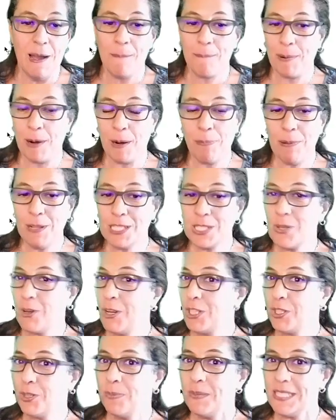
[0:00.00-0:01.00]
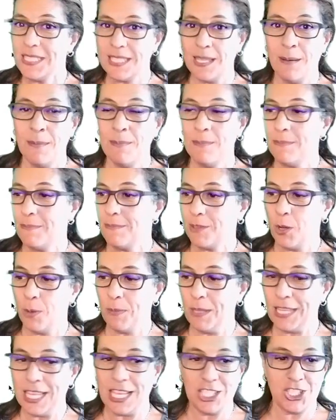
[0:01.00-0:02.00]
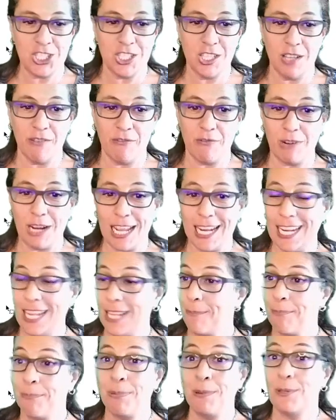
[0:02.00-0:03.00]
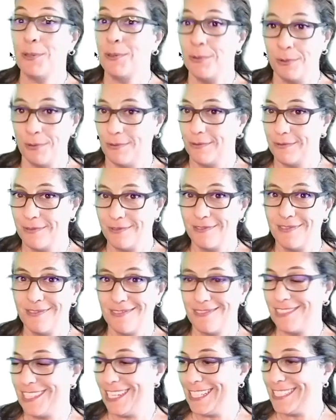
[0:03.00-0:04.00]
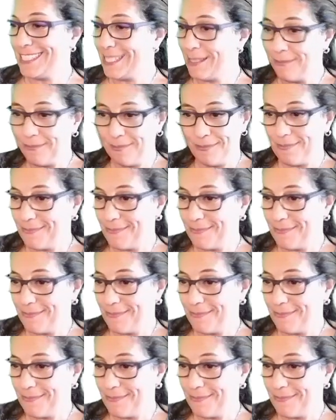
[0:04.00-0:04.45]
purple is going to be some combination of red and blue, right? Some